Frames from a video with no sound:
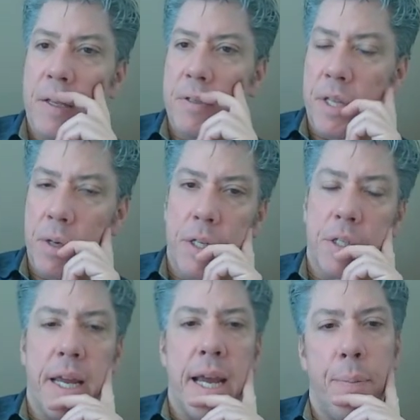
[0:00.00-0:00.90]
So I think
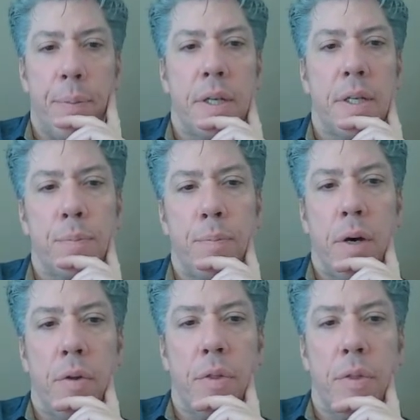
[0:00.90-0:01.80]
what should happen is
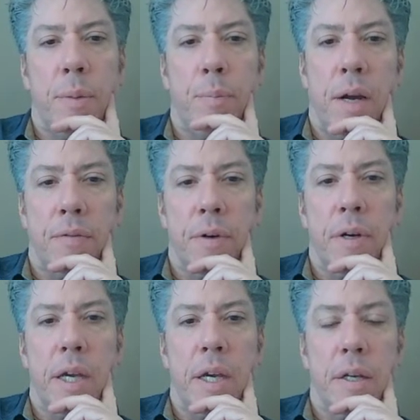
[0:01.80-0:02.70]
both the
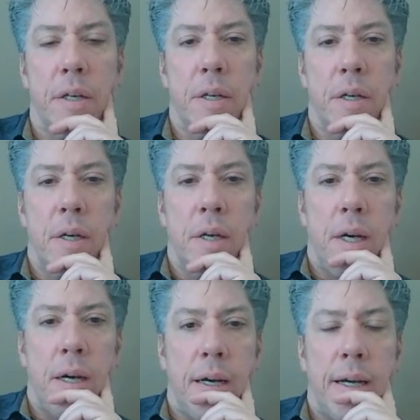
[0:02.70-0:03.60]
buffer and
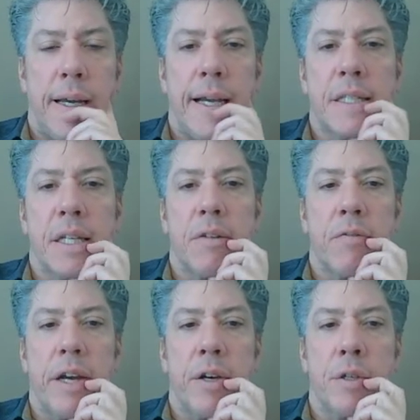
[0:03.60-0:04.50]
uh, exit
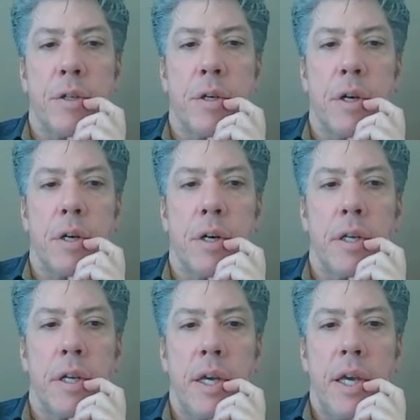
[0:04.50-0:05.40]
conveyor should turn
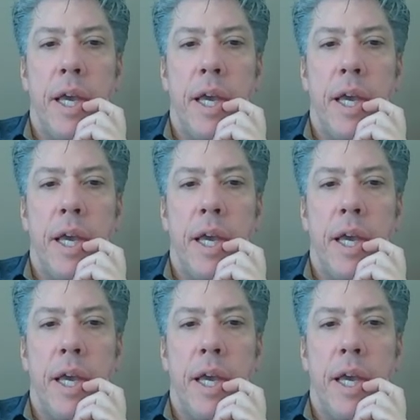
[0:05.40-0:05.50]
on.